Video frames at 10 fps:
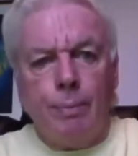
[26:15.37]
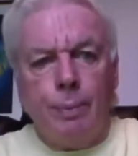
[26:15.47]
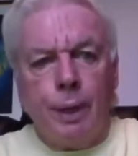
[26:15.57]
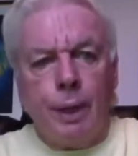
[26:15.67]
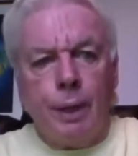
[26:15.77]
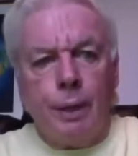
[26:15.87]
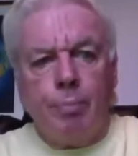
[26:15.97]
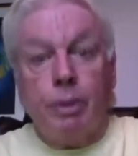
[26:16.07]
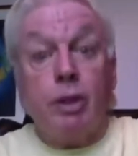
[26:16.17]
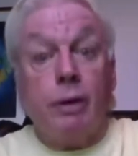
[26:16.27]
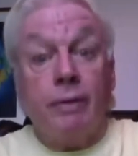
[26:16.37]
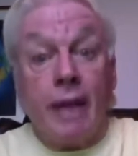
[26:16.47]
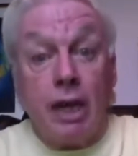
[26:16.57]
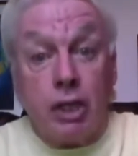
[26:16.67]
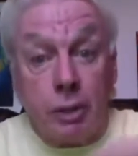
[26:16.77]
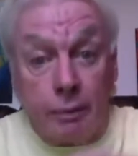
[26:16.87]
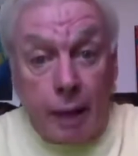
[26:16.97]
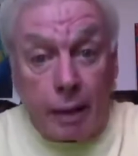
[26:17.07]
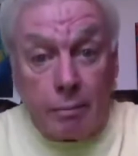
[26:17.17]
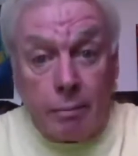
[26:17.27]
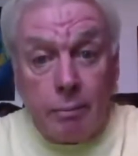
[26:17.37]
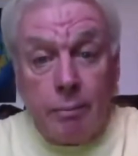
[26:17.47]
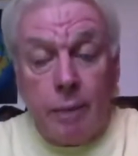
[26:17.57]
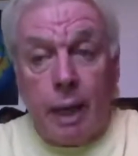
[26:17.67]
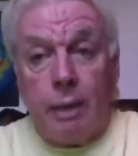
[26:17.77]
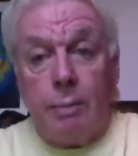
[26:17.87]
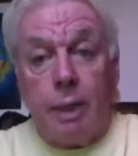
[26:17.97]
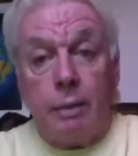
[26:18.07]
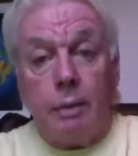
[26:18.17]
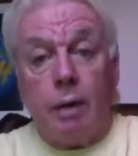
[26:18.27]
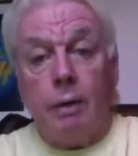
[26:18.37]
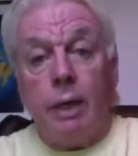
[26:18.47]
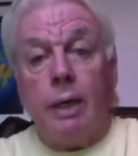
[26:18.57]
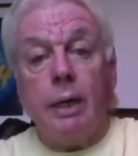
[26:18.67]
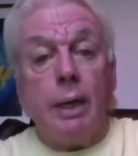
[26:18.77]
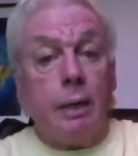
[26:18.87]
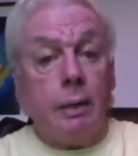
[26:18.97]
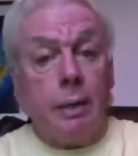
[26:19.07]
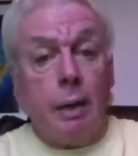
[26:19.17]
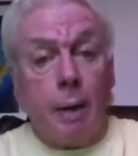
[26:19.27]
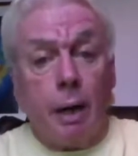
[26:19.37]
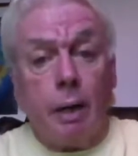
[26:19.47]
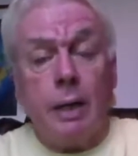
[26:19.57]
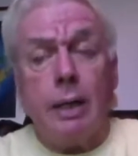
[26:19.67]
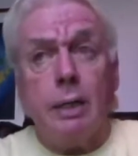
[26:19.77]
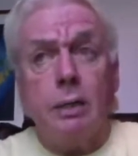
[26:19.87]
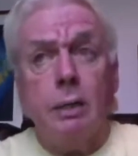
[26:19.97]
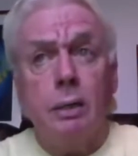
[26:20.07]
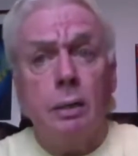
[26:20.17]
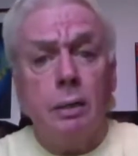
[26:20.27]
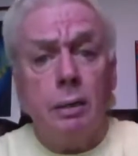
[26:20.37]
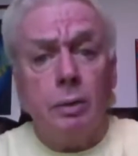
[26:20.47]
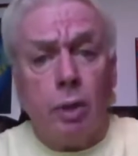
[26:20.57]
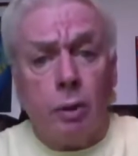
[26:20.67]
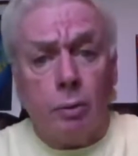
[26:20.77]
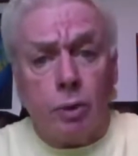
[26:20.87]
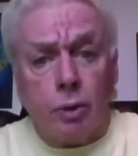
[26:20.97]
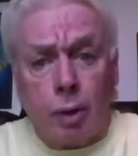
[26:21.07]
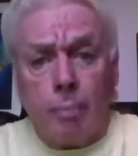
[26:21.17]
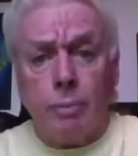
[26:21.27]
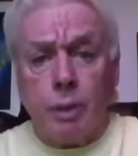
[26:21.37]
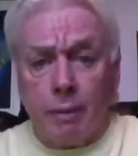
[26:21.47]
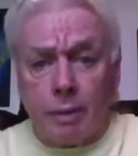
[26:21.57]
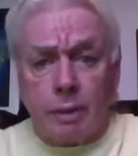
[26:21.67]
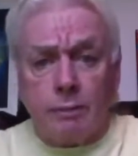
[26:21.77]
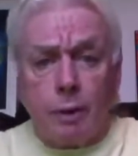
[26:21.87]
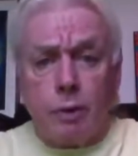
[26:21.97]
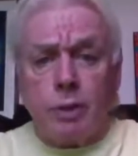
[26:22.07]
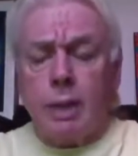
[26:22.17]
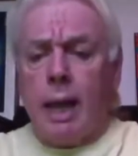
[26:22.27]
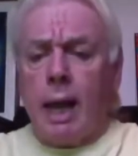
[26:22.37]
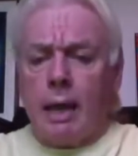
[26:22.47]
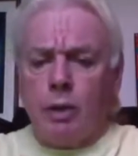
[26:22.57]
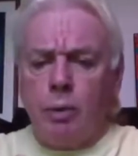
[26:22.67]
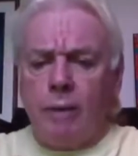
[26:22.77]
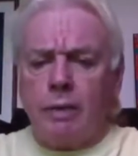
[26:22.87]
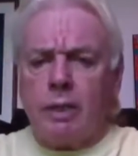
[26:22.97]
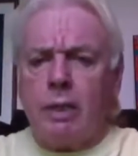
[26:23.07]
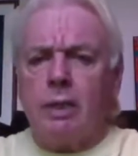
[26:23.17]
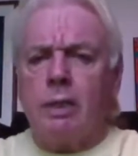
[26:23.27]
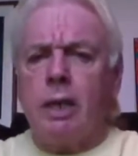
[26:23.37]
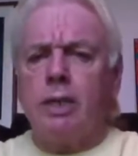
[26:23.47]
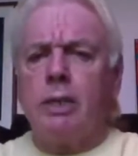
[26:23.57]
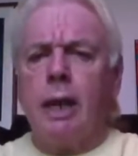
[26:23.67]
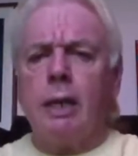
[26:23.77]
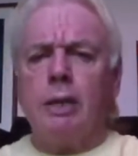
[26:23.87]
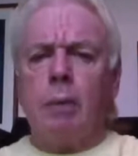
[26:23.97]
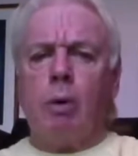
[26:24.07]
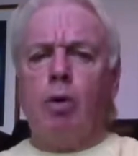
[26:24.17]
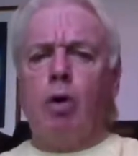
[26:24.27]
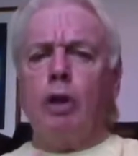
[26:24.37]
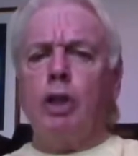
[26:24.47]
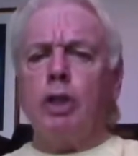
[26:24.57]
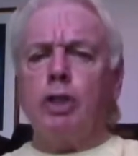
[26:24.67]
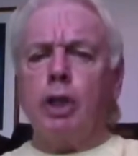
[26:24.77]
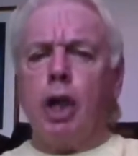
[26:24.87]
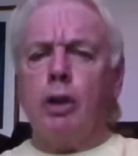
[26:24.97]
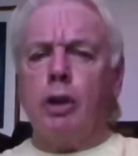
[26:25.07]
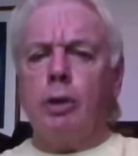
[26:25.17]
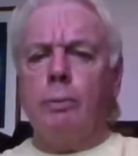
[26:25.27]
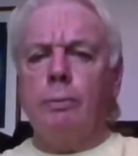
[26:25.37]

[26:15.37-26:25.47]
the personification of that enemy currently in America is Donald Trump. So everything's focused there, and you have this intersectionality. We're all in this together.